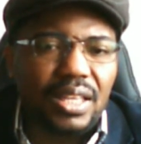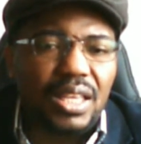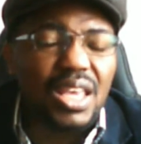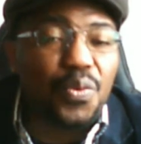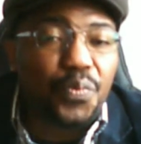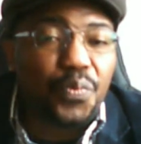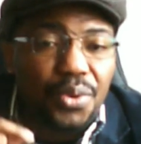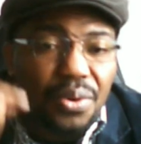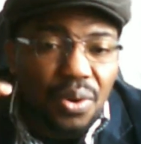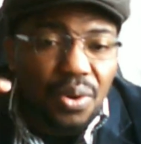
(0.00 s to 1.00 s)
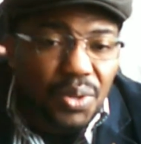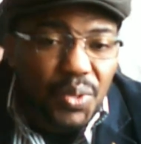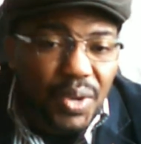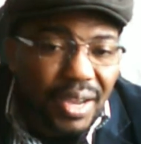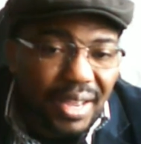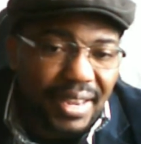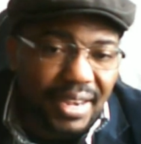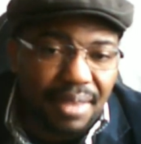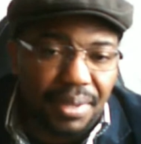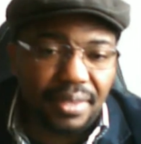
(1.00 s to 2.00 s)
If you know your
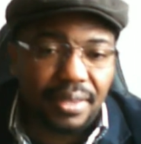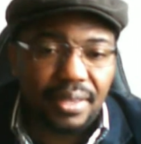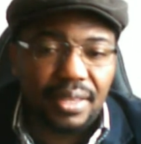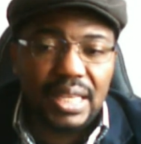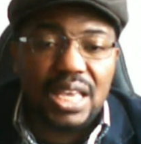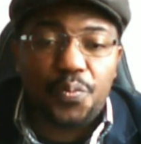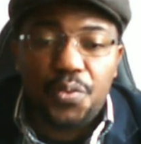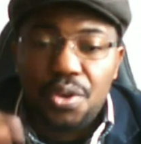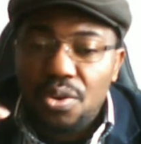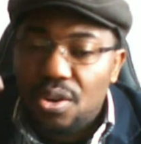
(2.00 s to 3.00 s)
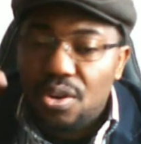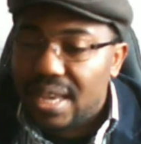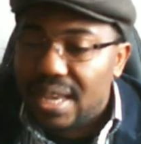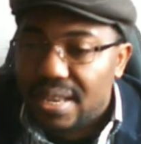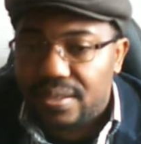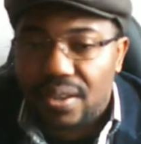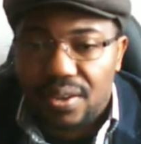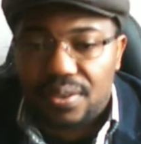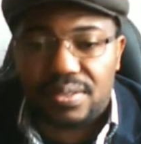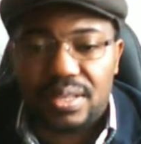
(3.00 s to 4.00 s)
enemy, if you know their
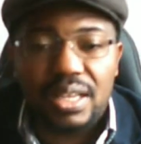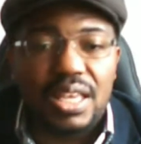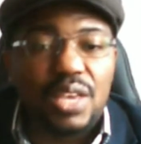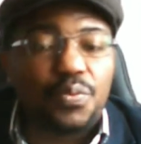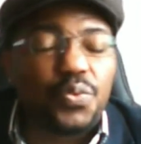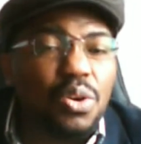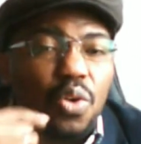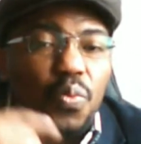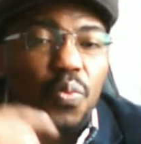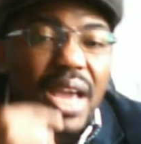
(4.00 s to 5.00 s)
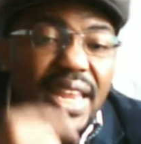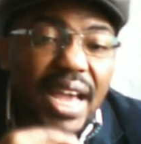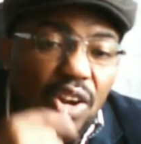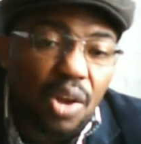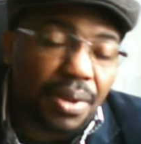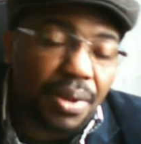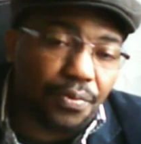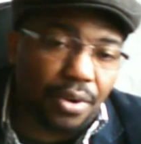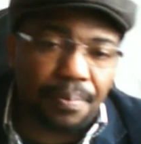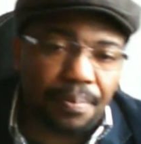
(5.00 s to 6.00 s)
source, if you know where they are coming
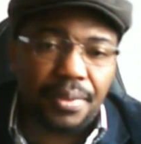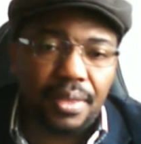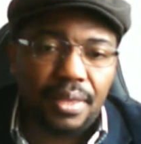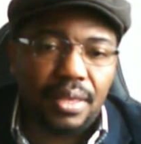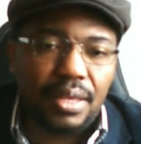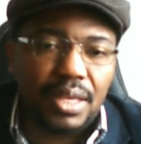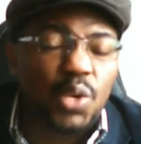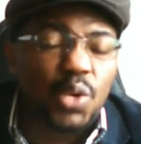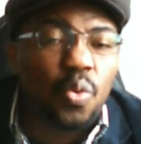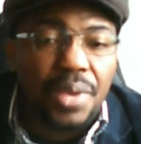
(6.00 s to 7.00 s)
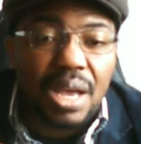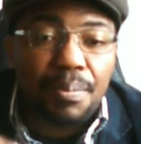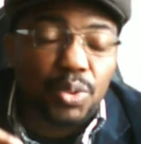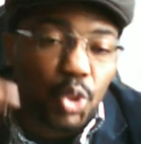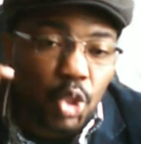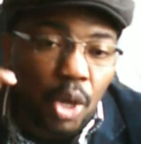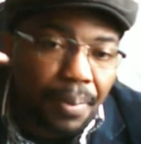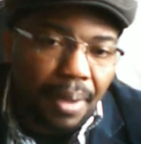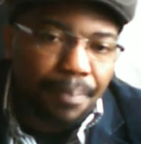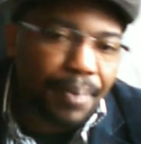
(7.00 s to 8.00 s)
from, you will be able to
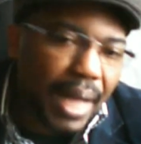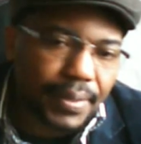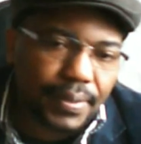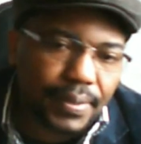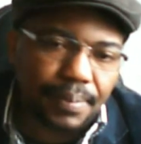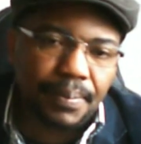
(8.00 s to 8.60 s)
jump and pass.